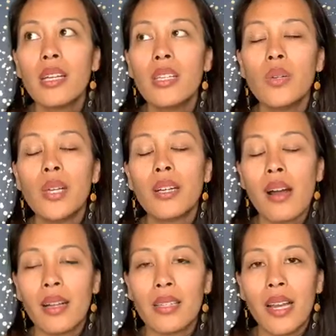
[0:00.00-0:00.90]
doing
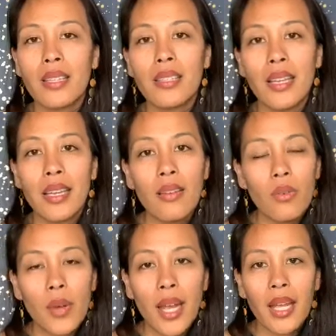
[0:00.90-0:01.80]
contests and
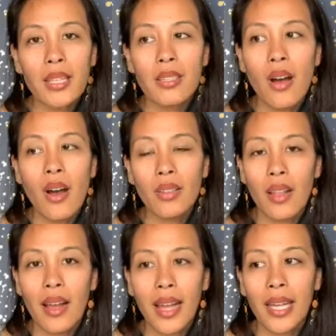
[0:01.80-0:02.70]
giveaways
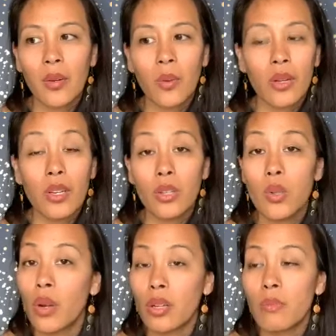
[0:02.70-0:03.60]
online or,
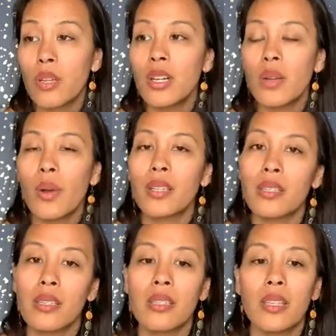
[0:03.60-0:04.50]
to our community while
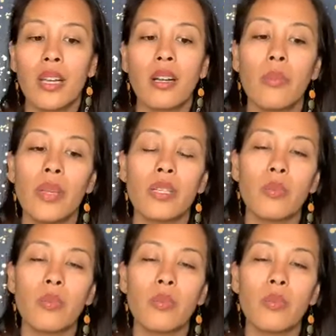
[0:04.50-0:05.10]
still sustaining our business?